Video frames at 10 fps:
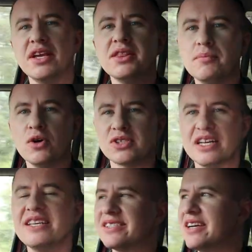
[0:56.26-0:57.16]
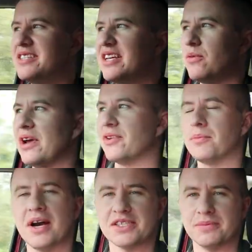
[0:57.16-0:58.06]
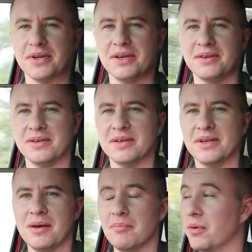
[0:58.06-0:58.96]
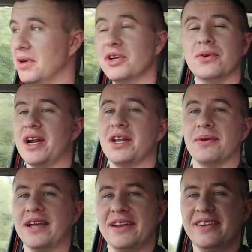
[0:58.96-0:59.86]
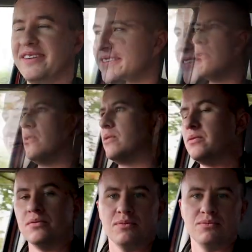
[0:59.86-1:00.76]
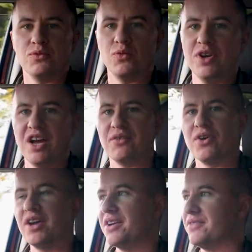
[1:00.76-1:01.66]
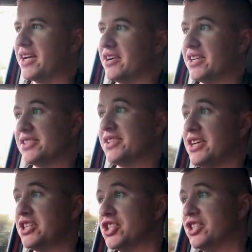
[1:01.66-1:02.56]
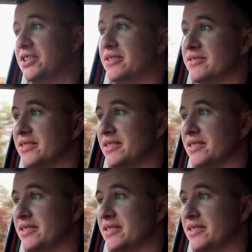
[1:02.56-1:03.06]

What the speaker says: In the most least ideal weather possible, but we'll do it anyway. We have arrived at our destination.